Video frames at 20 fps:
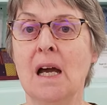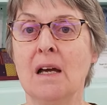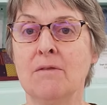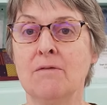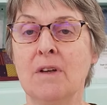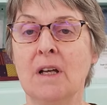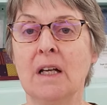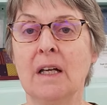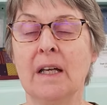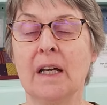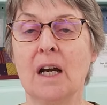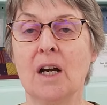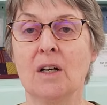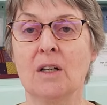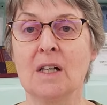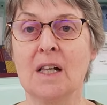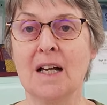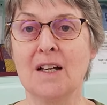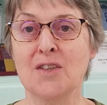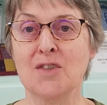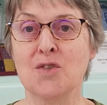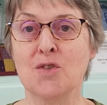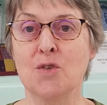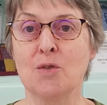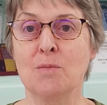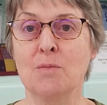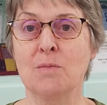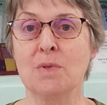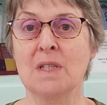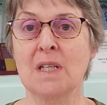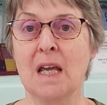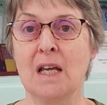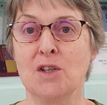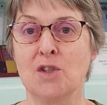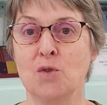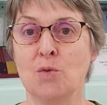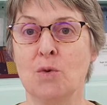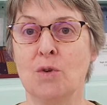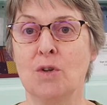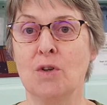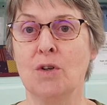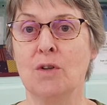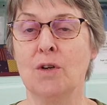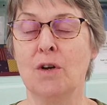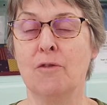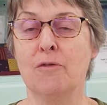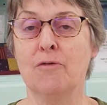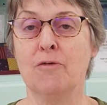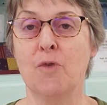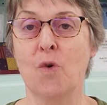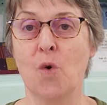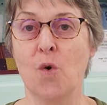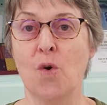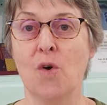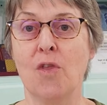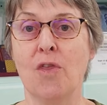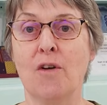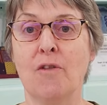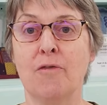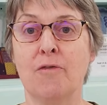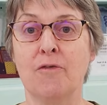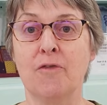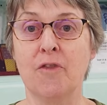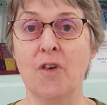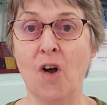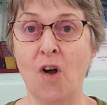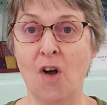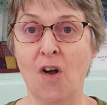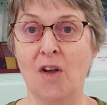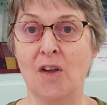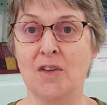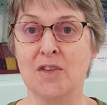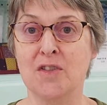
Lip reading: unveiling our classroom schedule for the fall.